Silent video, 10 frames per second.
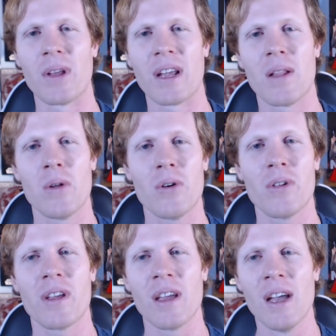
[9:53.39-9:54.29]
Like, I
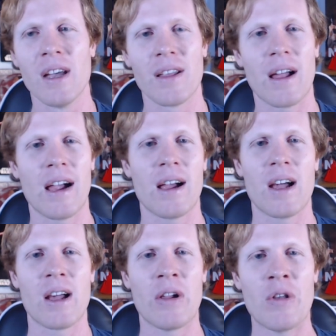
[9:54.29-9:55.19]
literally,
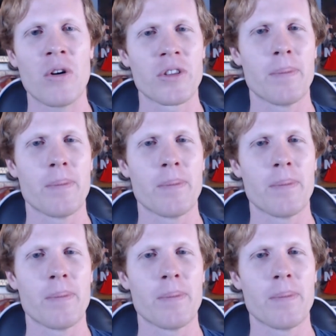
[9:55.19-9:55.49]
I talked